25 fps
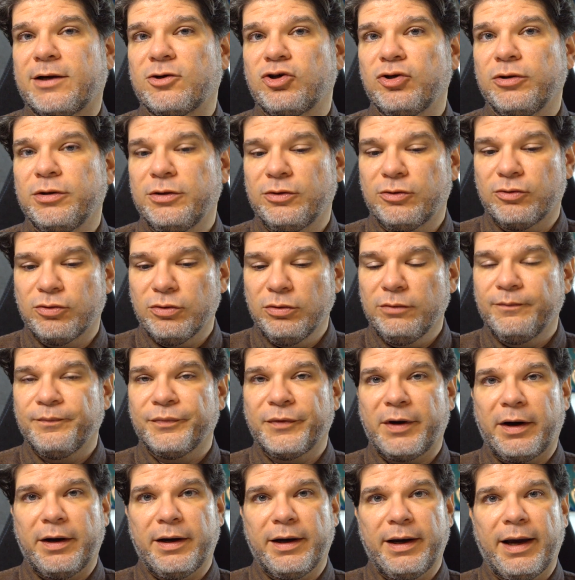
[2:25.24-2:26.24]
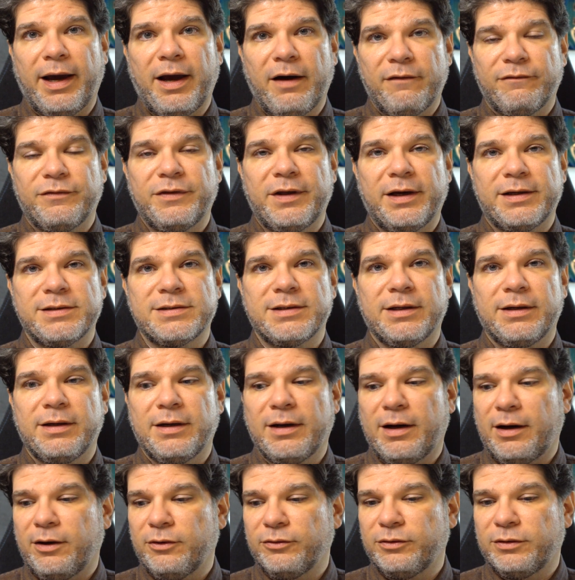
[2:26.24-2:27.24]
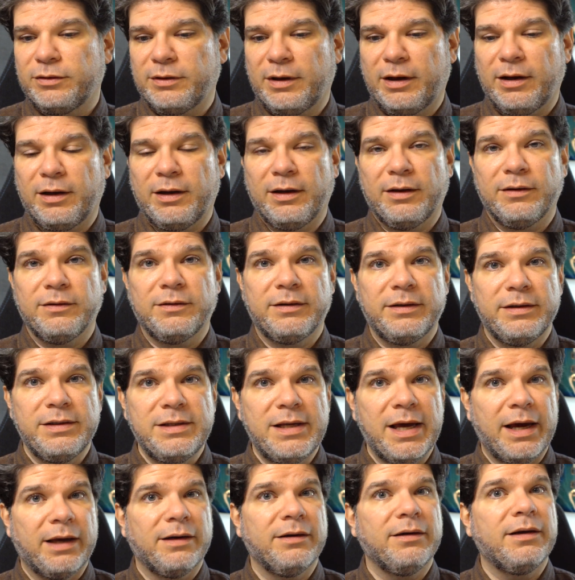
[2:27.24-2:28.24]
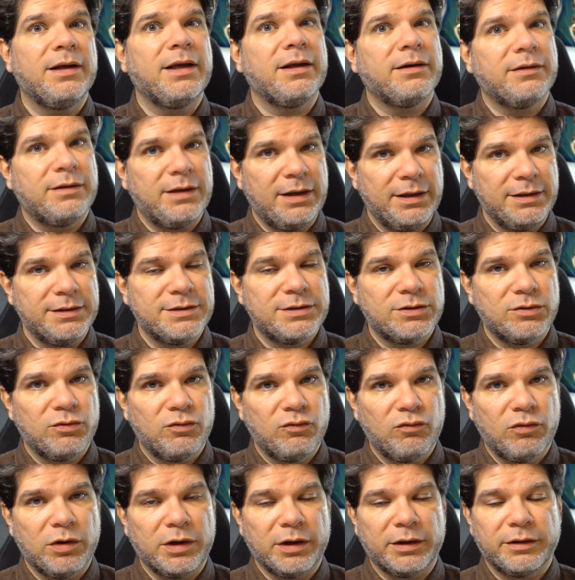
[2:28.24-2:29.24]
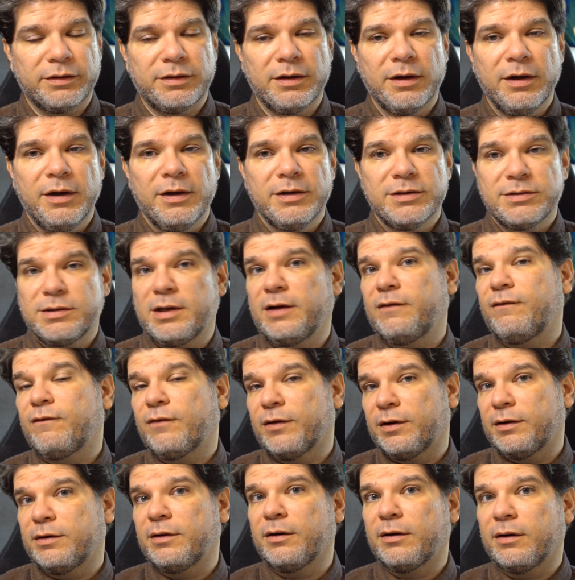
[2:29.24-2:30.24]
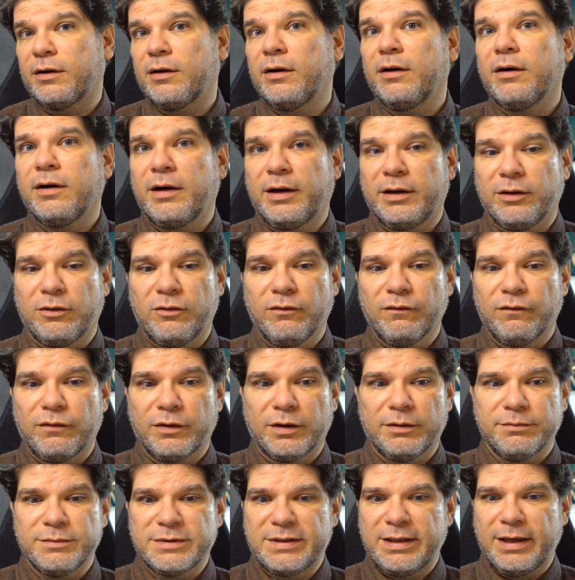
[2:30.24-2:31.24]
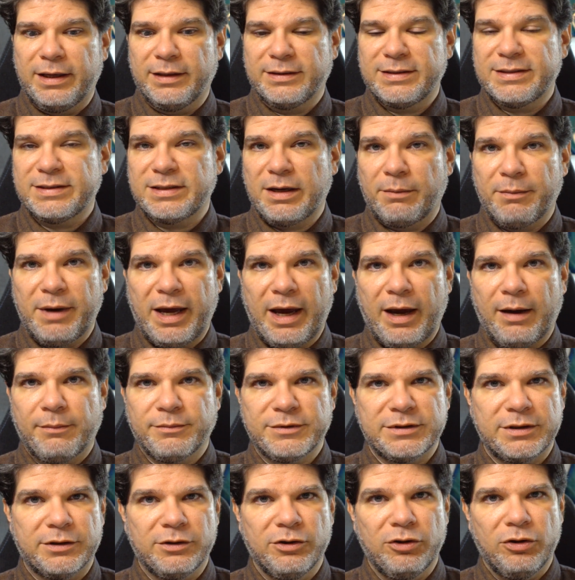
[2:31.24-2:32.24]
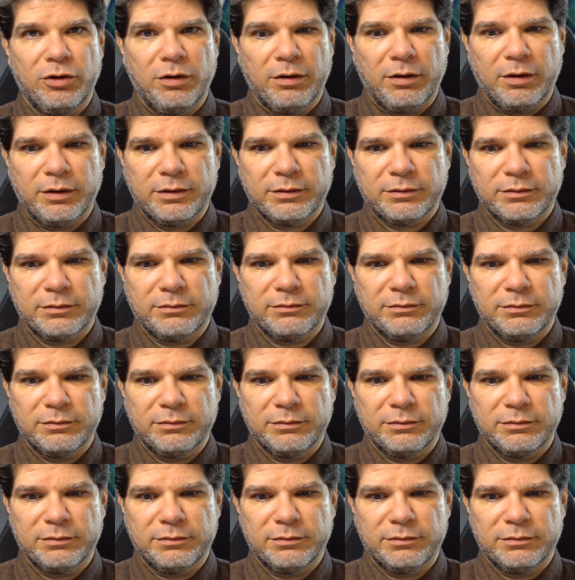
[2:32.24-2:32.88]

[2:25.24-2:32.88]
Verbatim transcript: actually true. I have tested it out and then things worked. So that further kind of confirms that some apps are not